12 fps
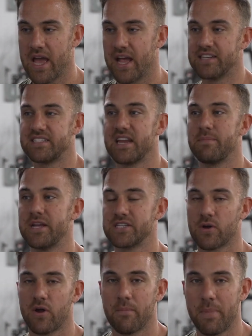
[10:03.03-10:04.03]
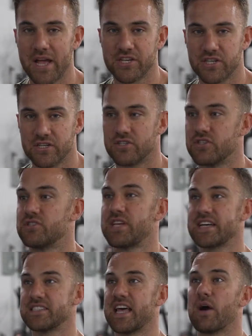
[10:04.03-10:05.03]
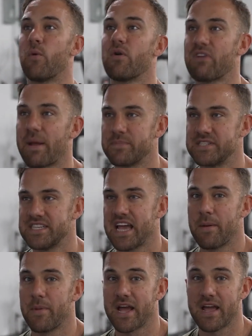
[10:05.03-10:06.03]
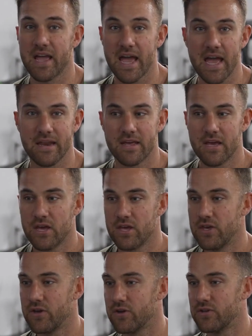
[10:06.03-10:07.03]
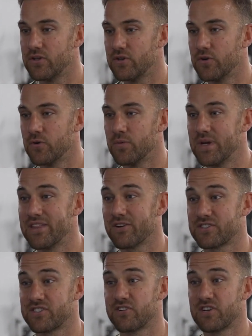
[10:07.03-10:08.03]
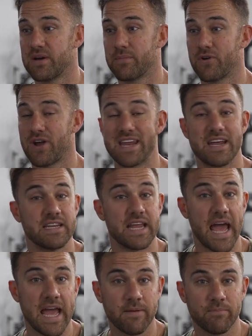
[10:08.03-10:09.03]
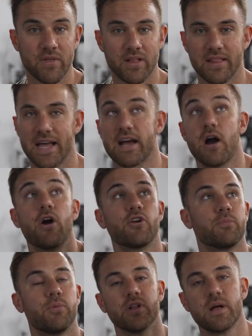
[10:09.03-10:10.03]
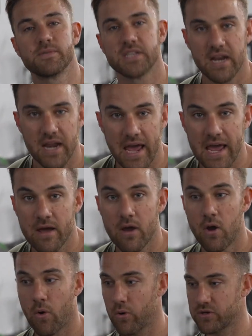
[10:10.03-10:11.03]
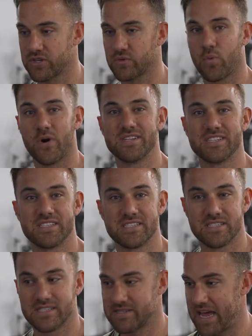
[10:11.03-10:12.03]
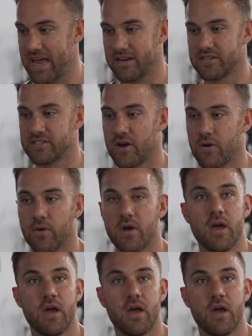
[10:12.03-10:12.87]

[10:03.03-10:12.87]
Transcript: instead of me just going on bench and just testing that 1 rep to see how many I can get, you could do either a certain number in a day, like 100 pull-ups in a day, or just 1 set. So